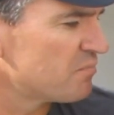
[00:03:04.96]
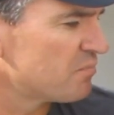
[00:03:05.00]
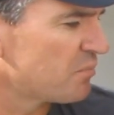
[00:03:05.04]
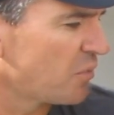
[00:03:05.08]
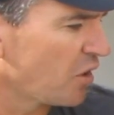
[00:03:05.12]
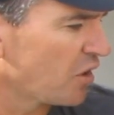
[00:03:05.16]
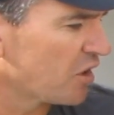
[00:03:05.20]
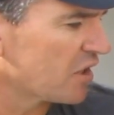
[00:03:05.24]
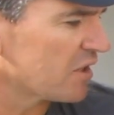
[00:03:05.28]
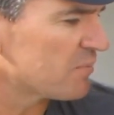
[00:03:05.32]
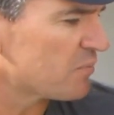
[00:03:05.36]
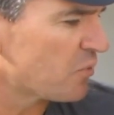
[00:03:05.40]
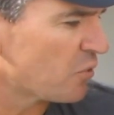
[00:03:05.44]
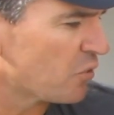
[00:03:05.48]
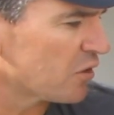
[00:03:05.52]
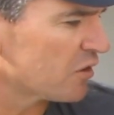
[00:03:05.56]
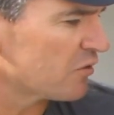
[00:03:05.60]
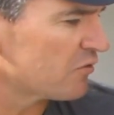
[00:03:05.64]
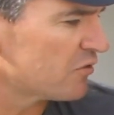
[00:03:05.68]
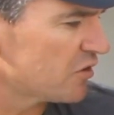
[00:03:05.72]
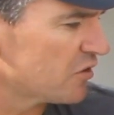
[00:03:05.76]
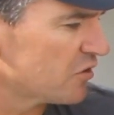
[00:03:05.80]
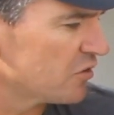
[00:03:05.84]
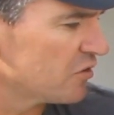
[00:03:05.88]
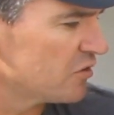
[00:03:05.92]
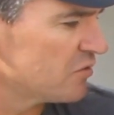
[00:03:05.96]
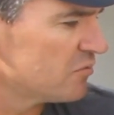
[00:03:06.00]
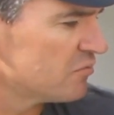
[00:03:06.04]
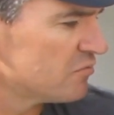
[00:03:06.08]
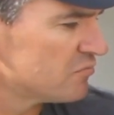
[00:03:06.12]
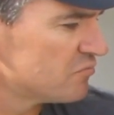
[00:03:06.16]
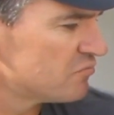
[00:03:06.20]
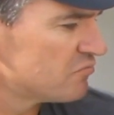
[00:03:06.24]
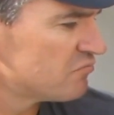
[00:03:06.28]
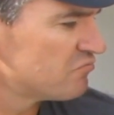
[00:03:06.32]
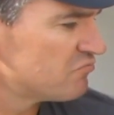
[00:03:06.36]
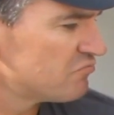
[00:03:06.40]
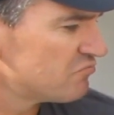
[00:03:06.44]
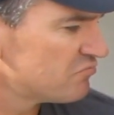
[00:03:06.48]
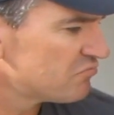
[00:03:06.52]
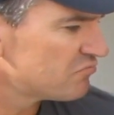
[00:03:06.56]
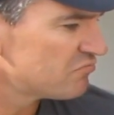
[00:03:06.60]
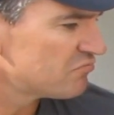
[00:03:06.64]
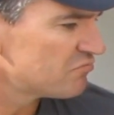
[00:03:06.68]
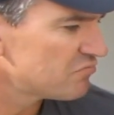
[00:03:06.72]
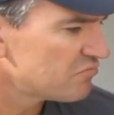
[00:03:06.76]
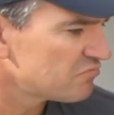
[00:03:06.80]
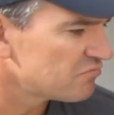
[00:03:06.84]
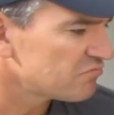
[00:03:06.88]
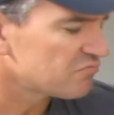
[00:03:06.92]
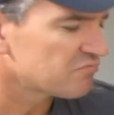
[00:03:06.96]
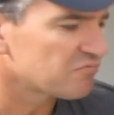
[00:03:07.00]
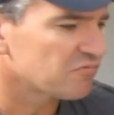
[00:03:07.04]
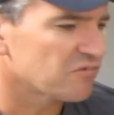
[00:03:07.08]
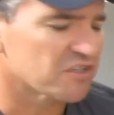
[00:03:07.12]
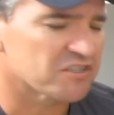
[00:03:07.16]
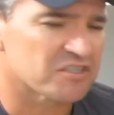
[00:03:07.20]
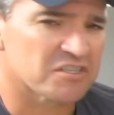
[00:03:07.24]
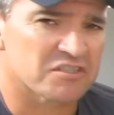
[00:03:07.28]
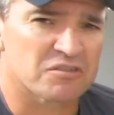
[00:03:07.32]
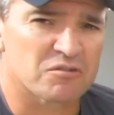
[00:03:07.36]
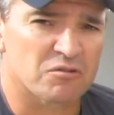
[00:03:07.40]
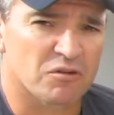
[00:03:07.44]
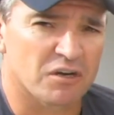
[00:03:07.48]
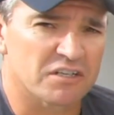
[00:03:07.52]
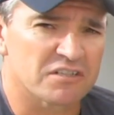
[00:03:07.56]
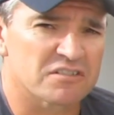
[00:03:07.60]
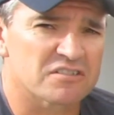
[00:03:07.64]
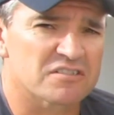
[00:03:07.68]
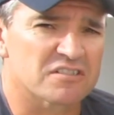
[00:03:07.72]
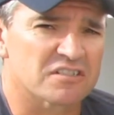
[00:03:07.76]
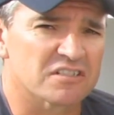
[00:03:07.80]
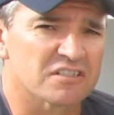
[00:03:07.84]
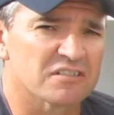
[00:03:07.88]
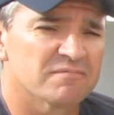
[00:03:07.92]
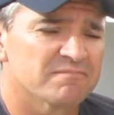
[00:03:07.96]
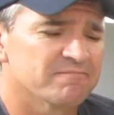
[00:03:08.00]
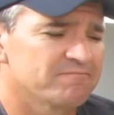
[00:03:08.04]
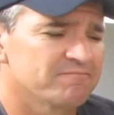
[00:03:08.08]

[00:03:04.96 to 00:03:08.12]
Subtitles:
boating point of view, this is great to see.